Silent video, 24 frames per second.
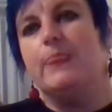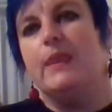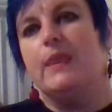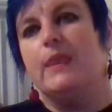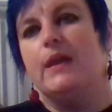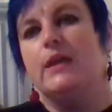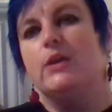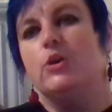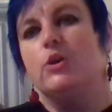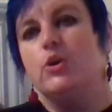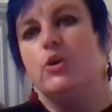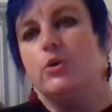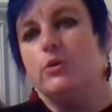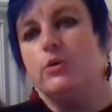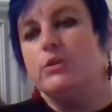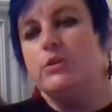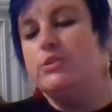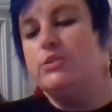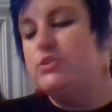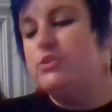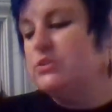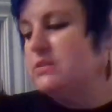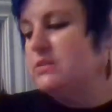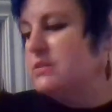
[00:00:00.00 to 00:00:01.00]

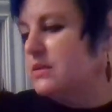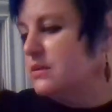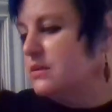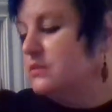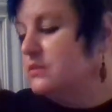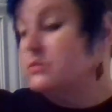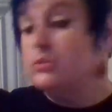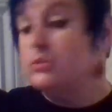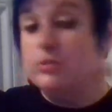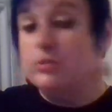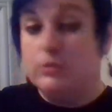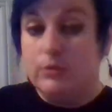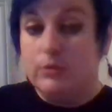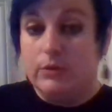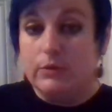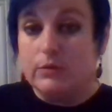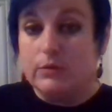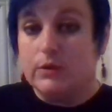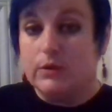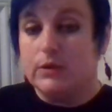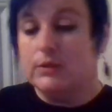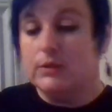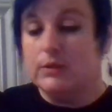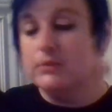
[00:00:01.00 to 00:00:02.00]
encourages two other
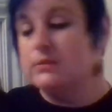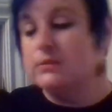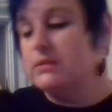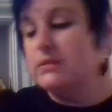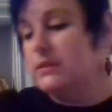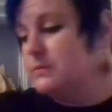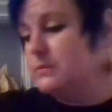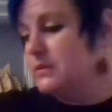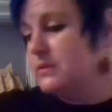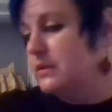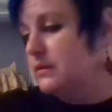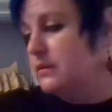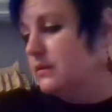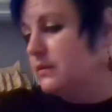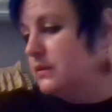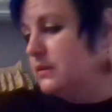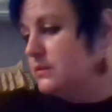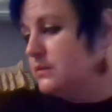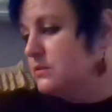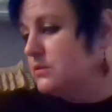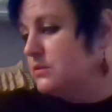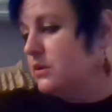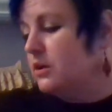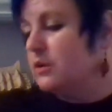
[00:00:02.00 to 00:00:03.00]
concepts that I'd like
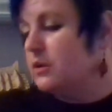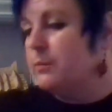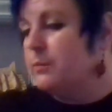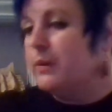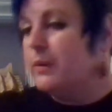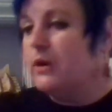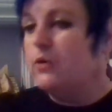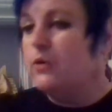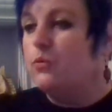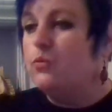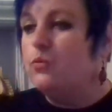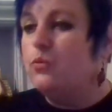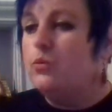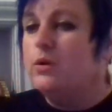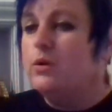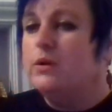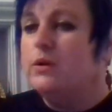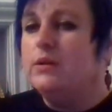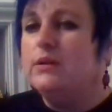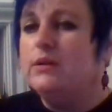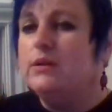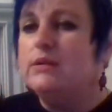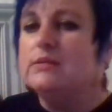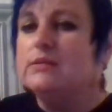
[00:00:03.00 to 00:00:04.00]
to talk about.
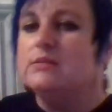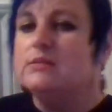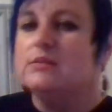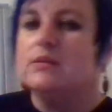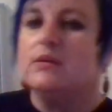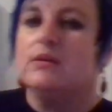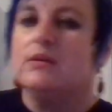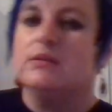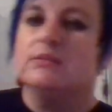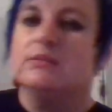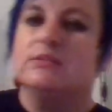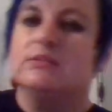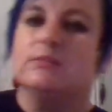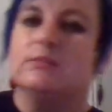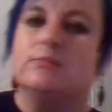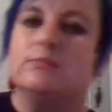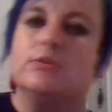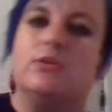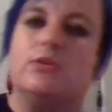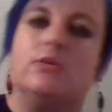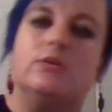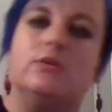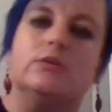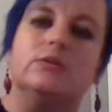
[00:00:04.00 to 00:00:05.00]
One is the concept
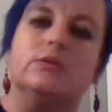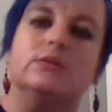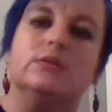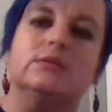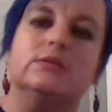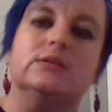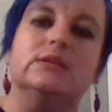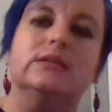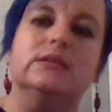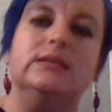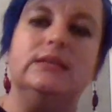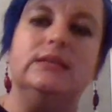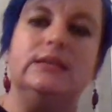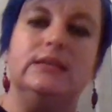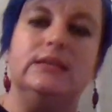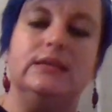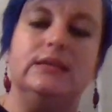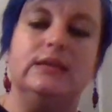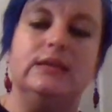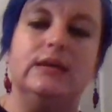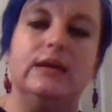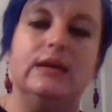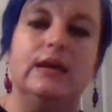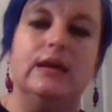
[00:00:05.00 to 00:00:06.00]
called
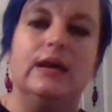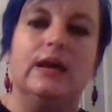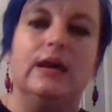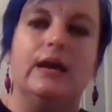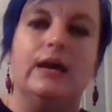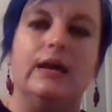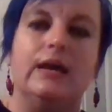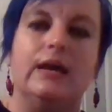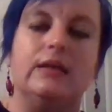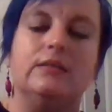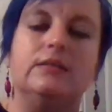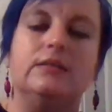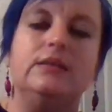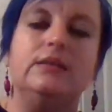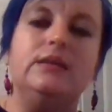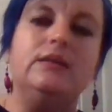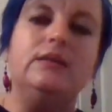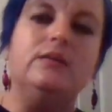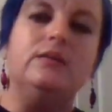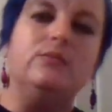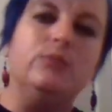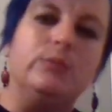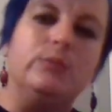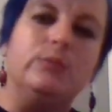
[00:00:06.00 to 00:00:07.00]
li. And
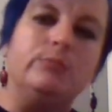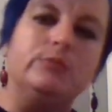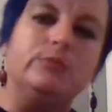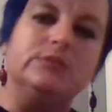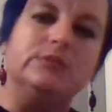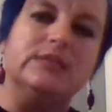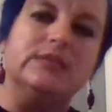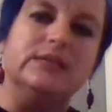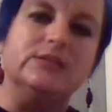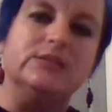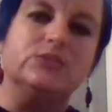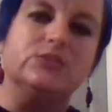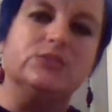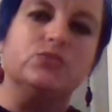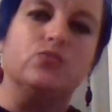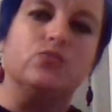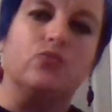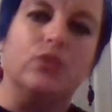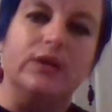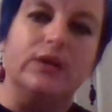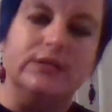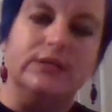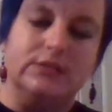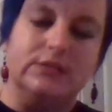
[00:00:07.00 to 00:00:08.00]
li represents
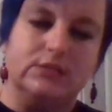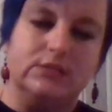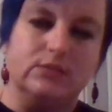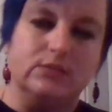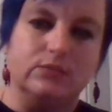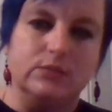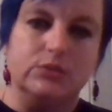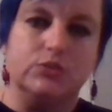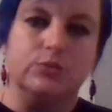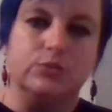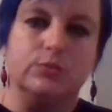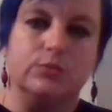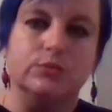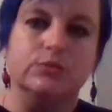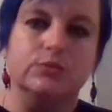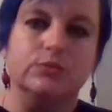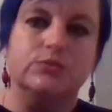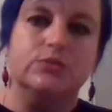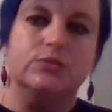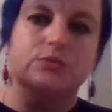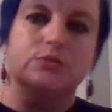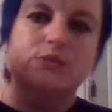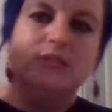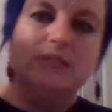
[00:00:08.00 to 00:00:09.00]
rites and rituals.
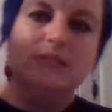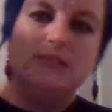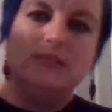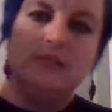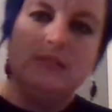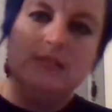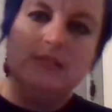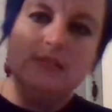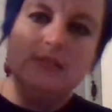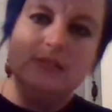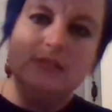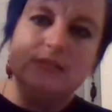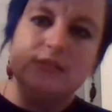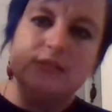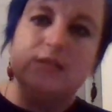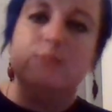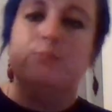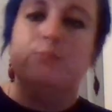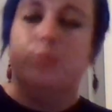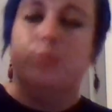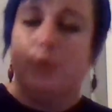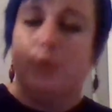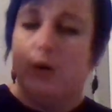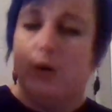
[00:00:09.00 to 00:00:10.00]
So this is,
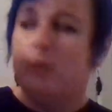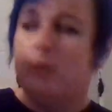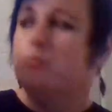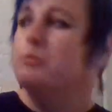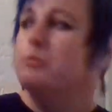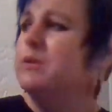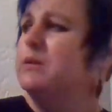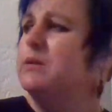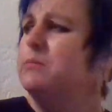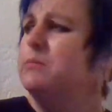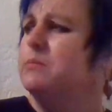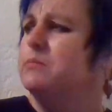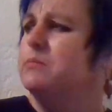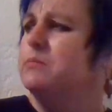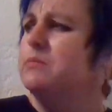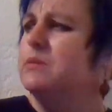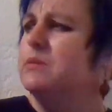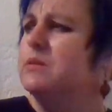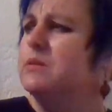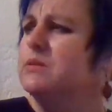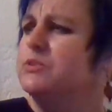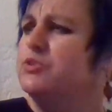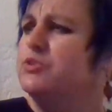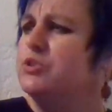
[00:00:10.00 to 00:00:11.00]
and probably
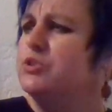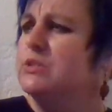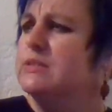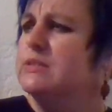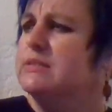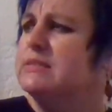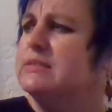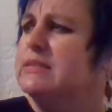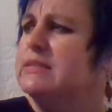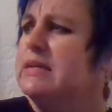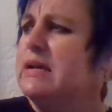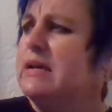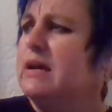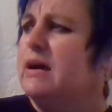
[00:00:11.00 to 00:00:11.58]
legit,